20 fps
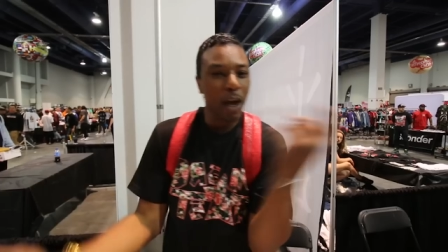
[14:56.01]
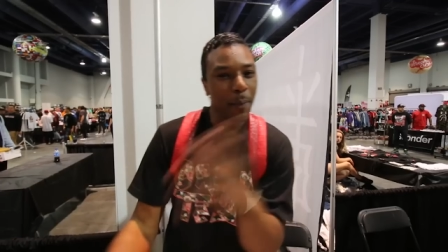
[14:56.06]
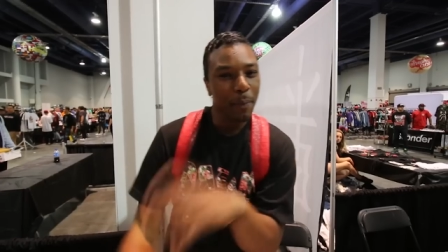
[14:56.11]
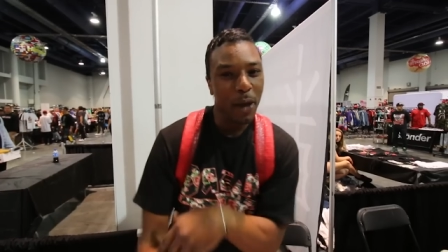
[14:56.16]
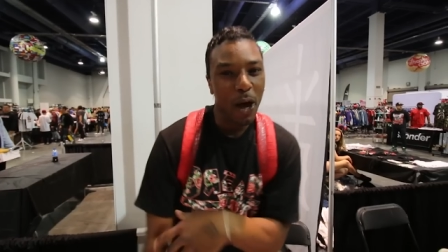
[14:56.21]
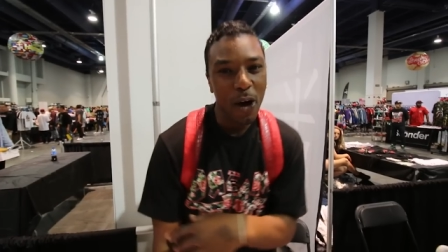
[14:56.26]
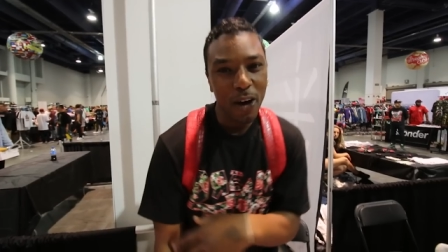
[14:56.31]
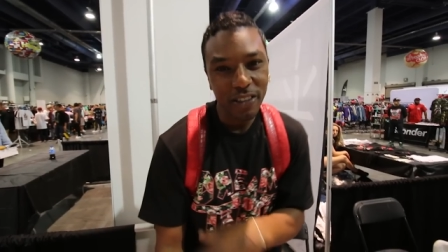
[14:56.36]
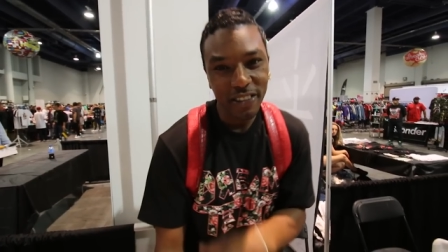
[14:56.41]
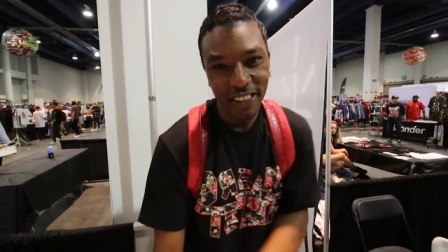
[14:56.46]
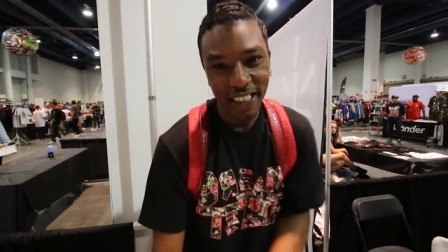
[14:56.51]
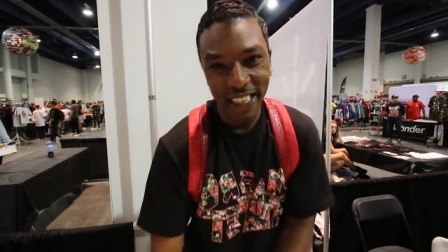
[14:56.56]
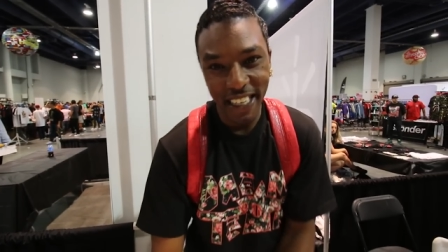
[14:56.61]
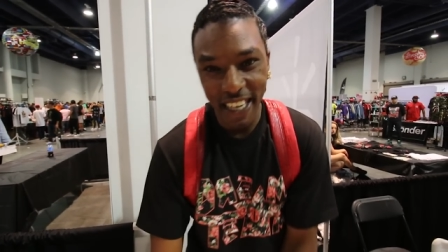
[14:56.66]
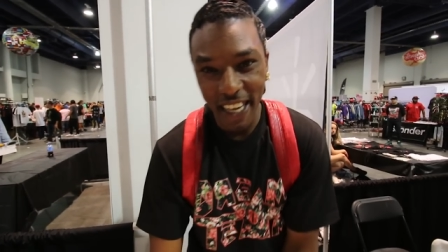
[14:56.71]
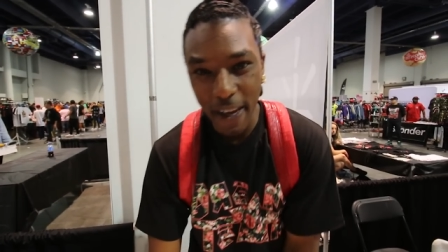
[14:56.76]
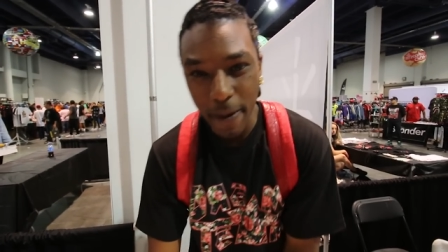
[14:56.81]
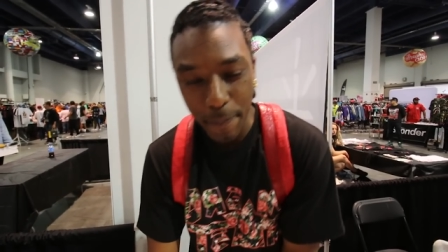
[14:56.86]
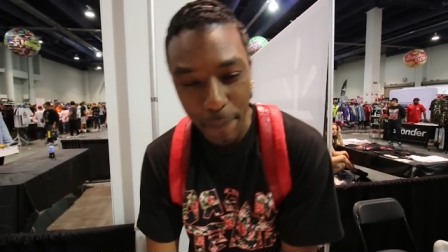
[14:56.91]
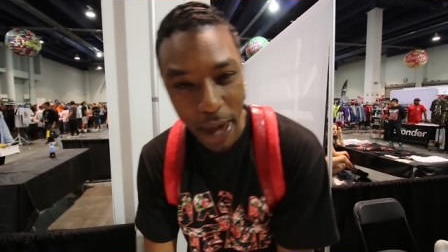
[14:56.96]
what up, y'all? It's the
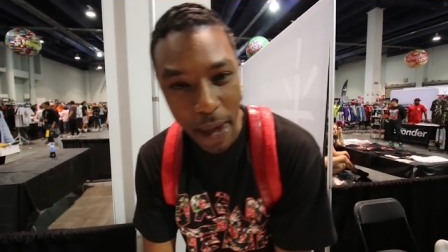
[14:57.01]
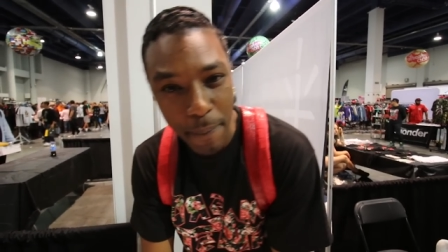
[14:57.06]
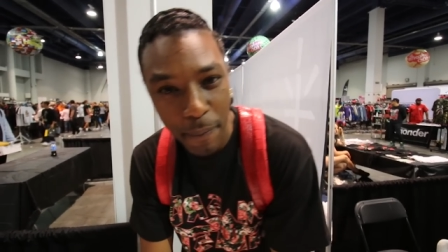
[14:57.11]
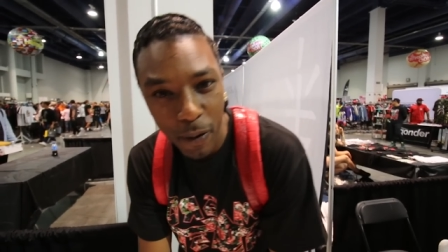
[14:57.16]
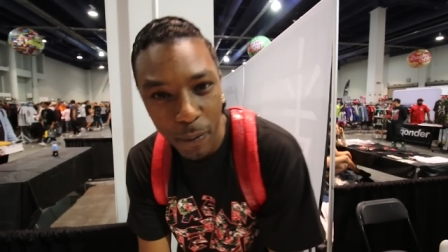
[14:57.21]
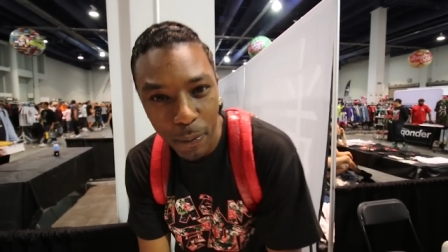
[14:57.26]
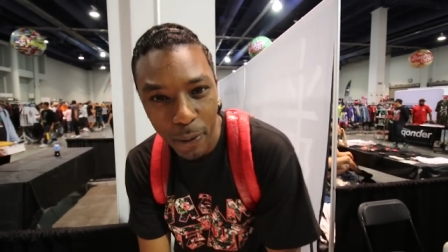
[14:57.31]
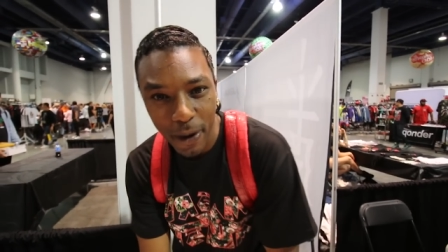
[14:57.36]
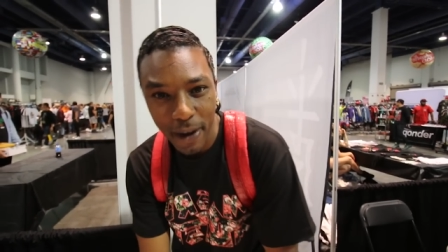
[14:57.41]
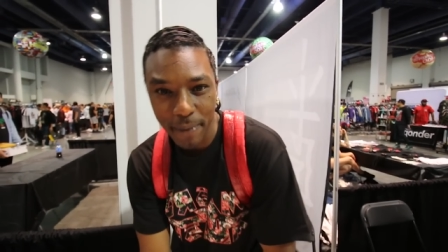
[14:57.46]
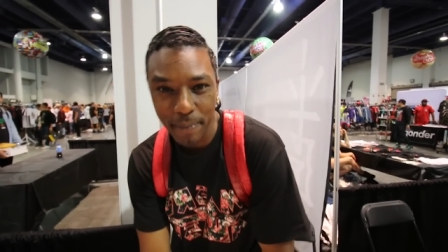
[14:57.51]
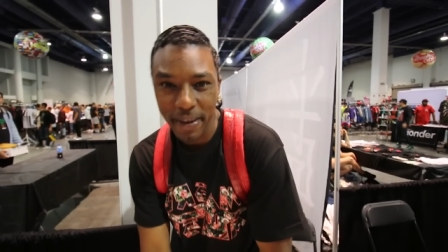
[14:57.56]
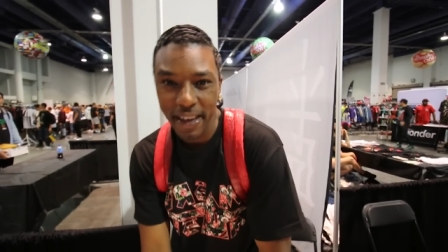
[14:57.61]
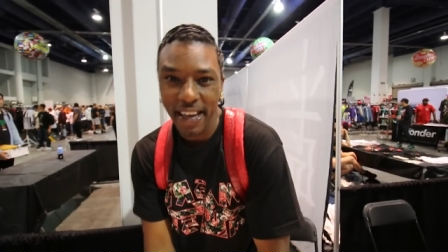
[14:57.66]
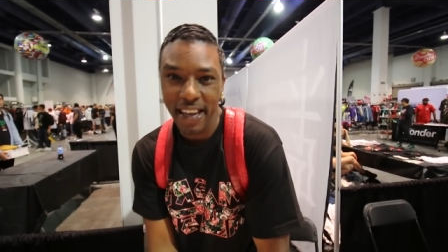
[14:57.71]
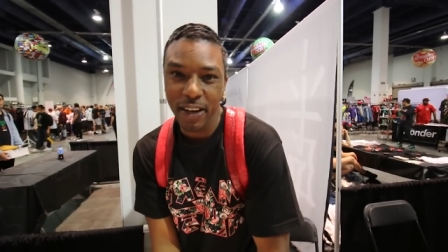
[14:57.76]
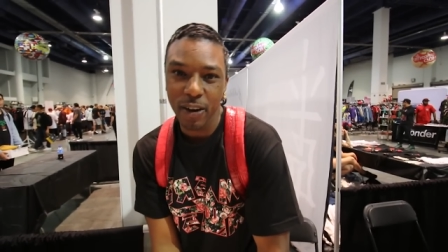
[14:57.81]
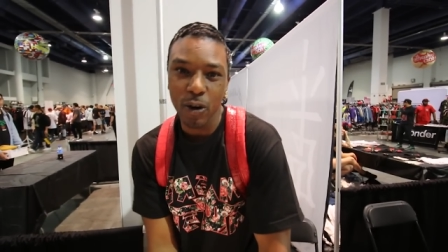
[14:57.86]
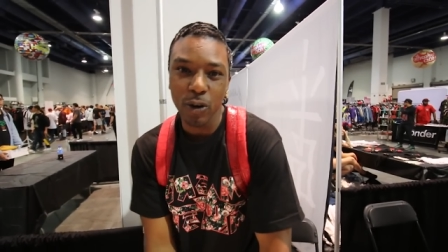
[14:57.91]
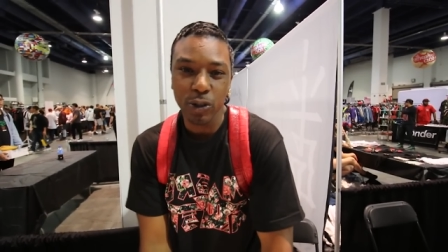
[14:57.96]
Kid Paperboy, man.